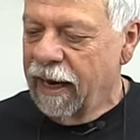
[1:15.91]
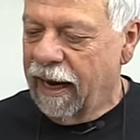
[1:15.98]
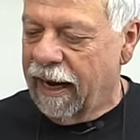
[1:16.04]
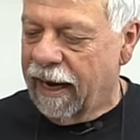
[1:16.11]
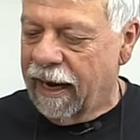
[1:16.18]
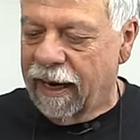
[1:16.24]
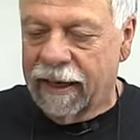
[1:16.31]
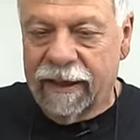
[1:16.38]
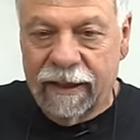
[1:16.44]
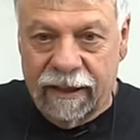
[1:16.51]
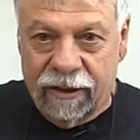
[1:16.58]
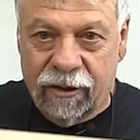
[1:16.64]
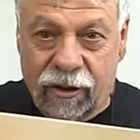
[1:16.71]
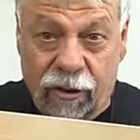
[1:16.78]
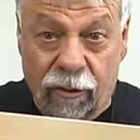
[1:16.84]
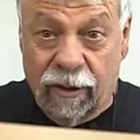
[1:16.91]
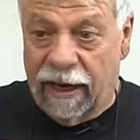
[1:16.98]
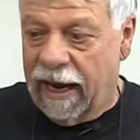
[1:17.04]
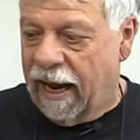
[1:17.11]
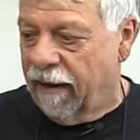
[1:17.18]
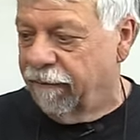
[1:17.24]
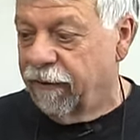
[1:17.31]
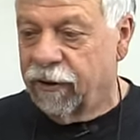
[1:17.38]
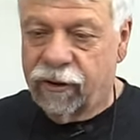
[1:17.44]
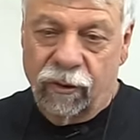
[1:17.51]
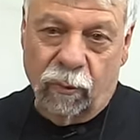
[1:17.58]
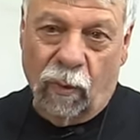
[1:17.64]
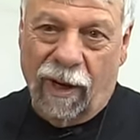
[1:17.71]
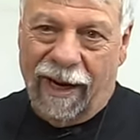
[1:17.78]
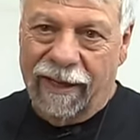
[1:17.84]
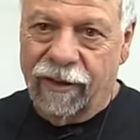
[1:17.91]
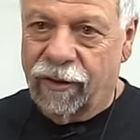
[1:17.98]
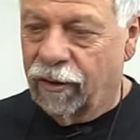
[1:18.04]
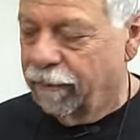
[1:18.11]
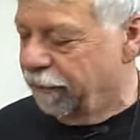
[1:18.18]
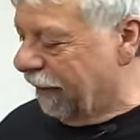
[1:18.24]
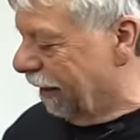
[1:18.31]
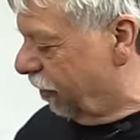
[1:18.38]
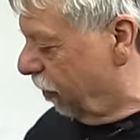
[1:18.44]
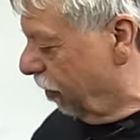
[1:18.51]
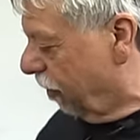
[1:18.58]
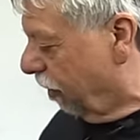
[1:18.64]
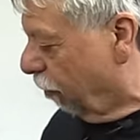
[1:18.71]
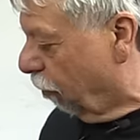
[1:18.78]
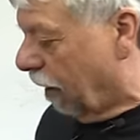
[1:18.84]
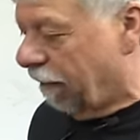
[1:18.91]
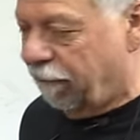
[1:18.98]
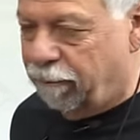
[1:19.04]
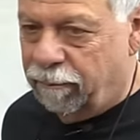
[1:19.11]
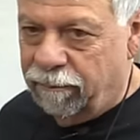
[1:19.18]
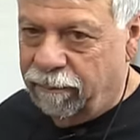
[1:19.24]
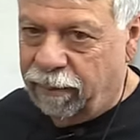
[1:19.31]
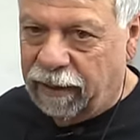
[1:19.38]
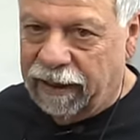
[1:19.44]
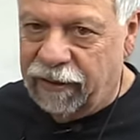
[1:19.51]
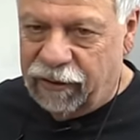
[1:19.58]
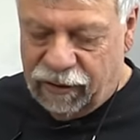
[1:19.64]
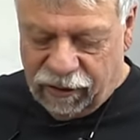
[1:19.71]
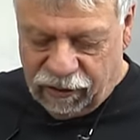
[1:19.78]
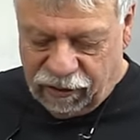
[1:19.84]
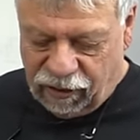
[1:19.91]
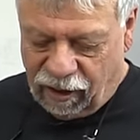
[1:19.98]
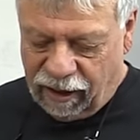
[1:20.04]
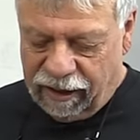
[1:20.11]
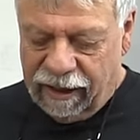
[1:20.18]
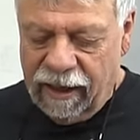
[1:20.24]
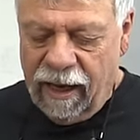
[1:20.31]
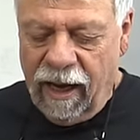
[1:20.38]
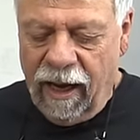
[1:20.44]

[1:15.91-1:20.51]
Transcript: and it's two and a half inches wide, so that's just a rough place to start.